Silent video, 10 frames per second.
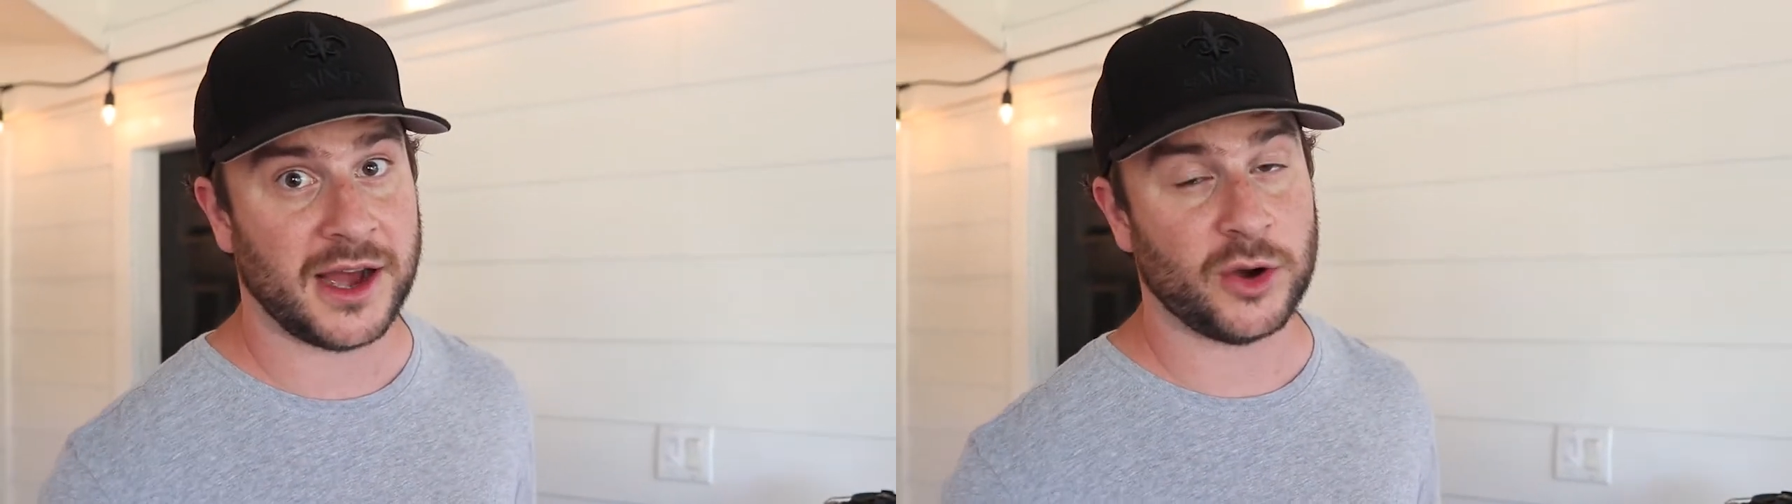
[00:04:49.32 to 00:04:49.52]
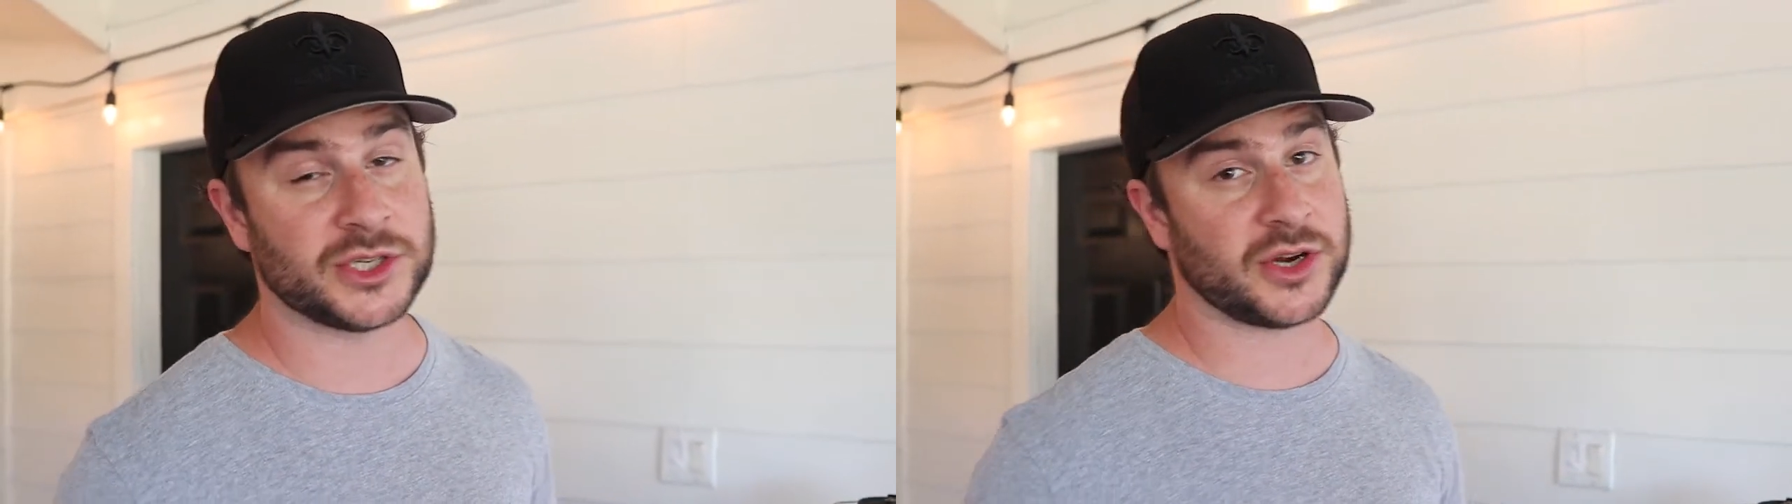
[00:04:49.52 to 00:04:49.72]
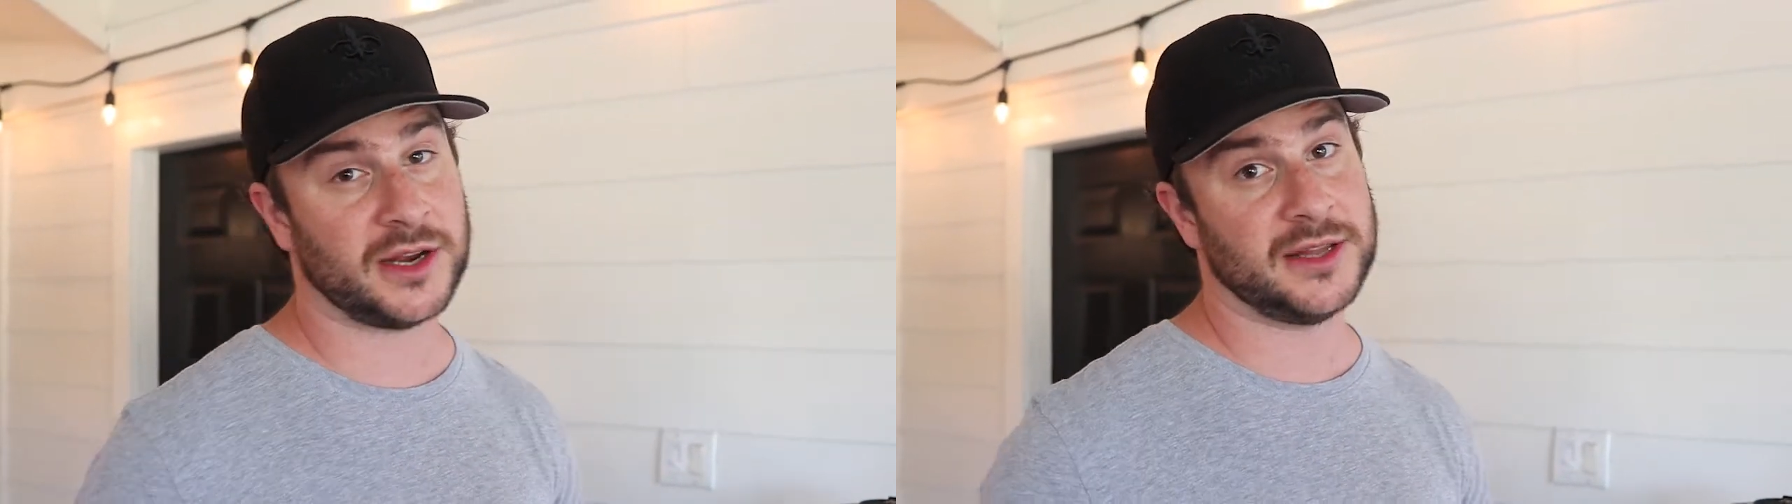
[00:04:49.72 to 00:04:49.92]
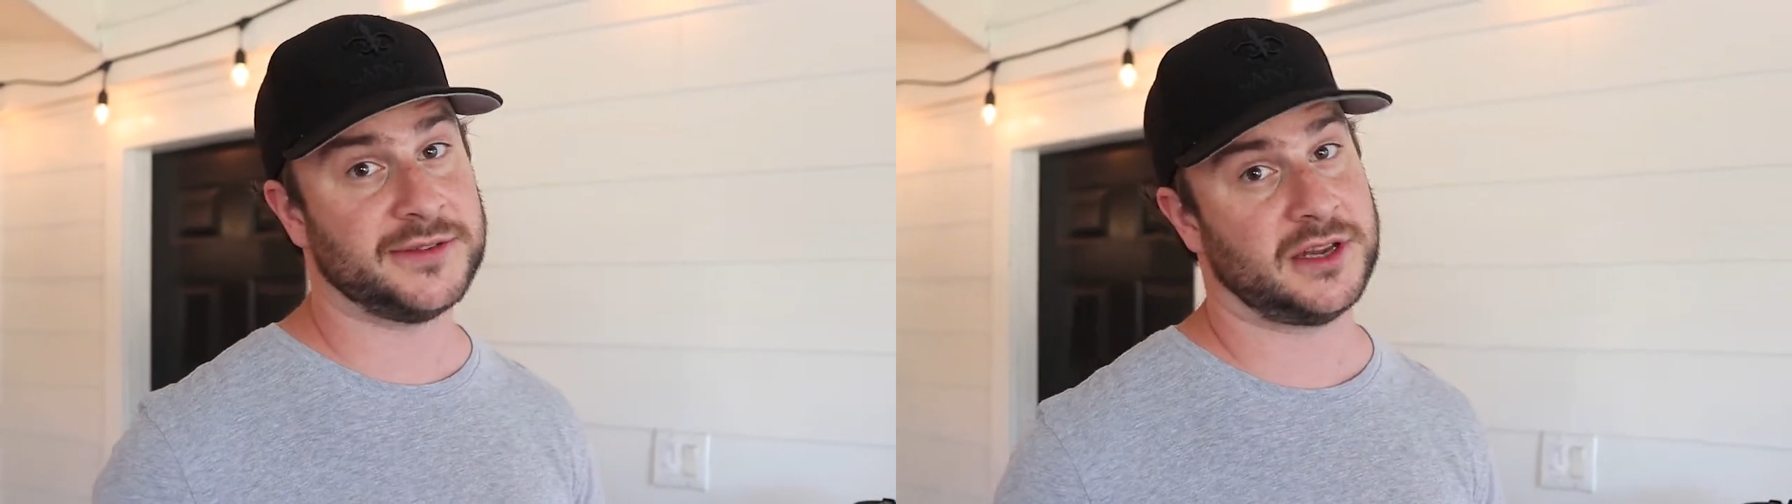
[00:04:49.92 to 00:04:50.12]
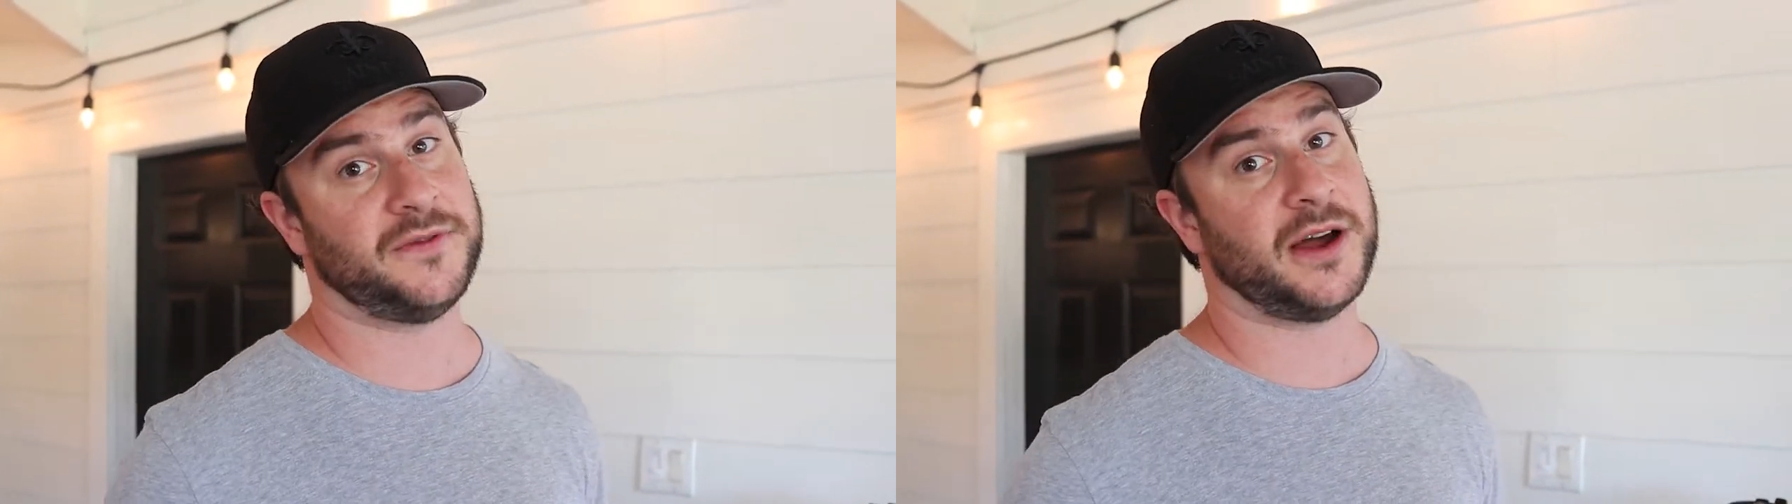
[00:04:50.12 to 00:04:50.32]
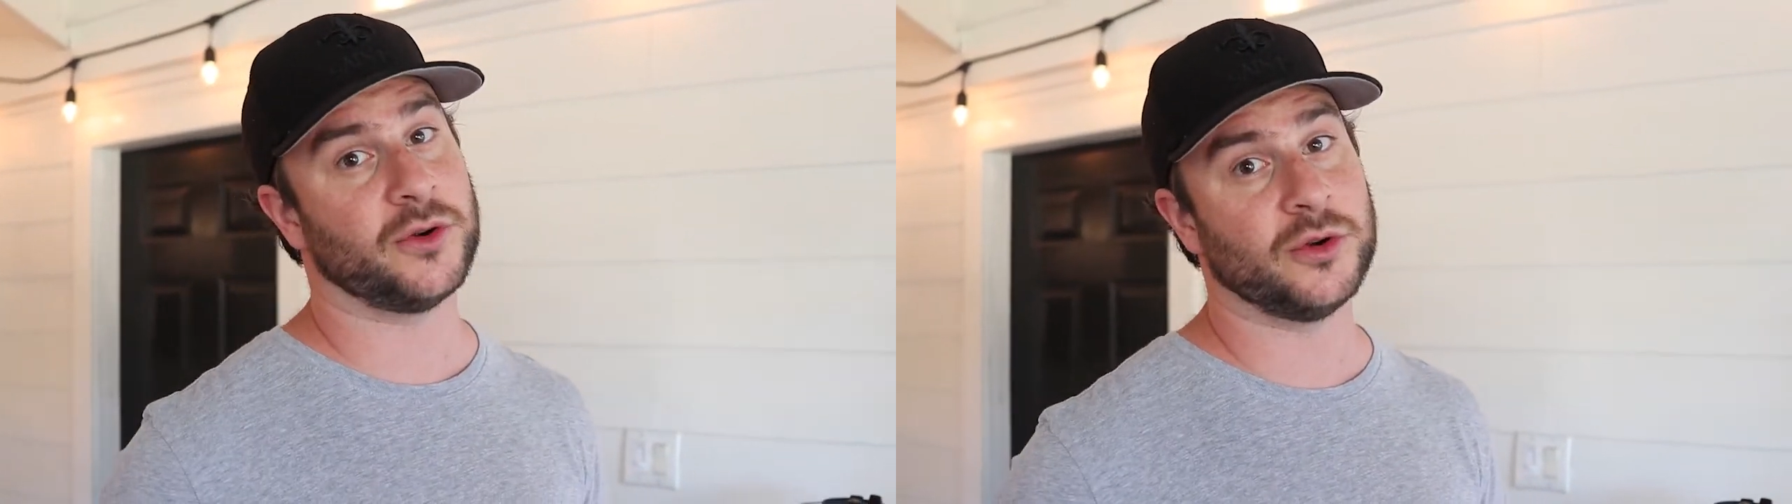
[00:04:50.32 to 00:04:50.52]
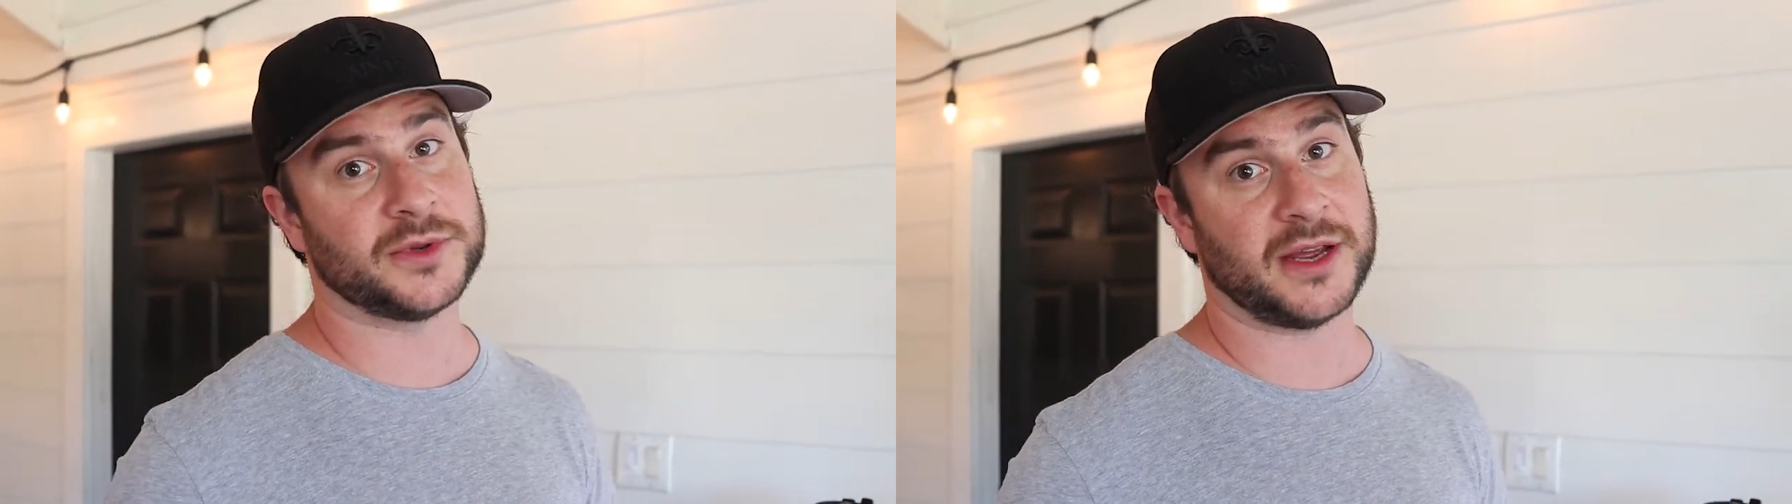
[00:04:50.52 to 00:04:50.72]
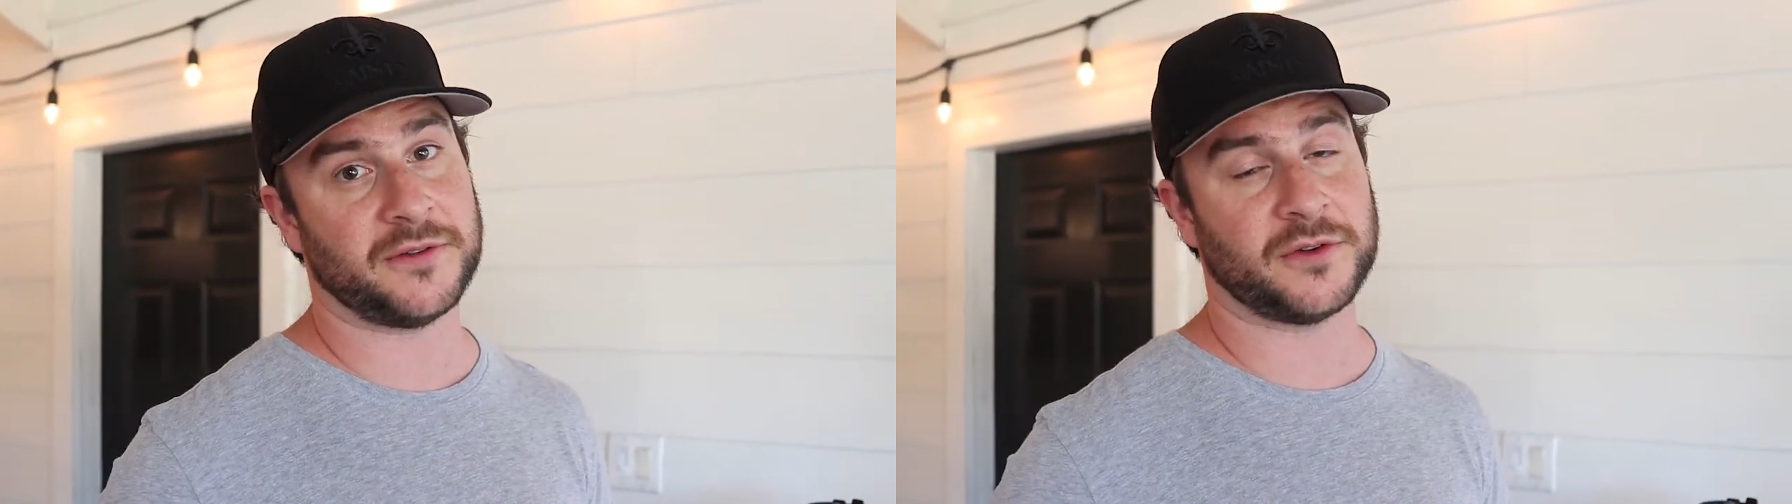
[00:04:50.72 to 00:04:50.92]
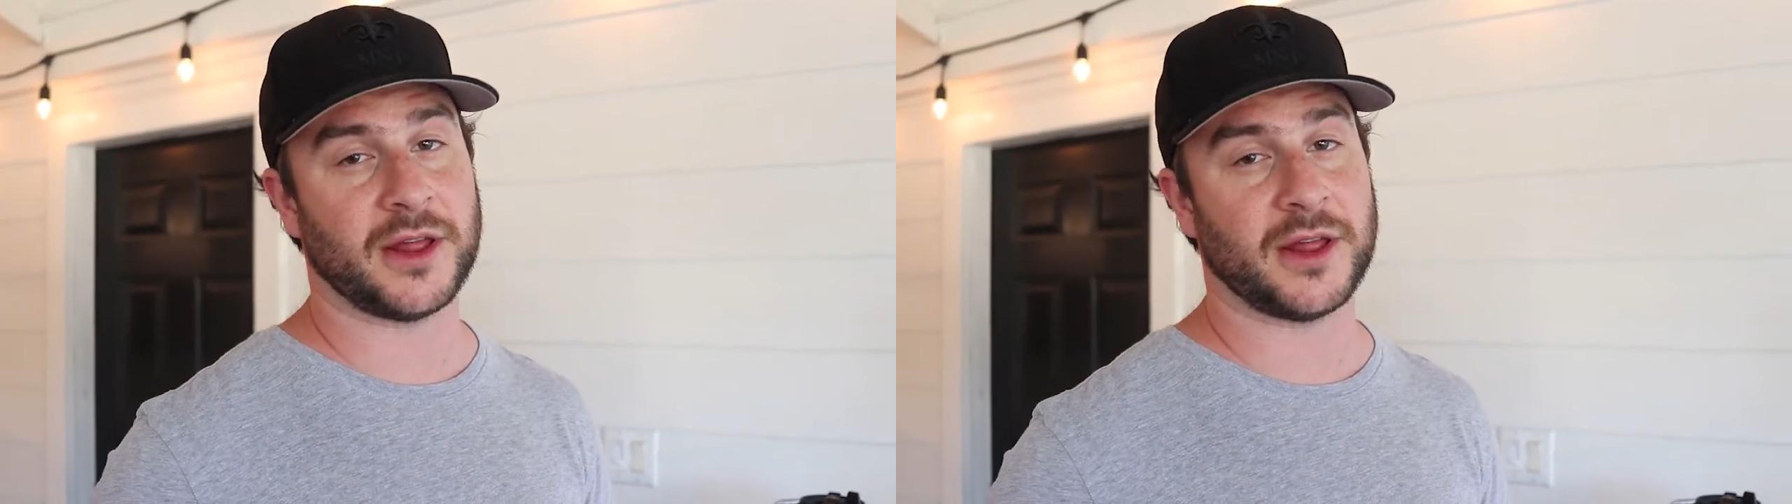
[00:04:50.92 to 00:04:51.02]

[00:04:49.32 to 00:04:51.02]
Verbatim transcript: I always try and leave stuff out at room temp for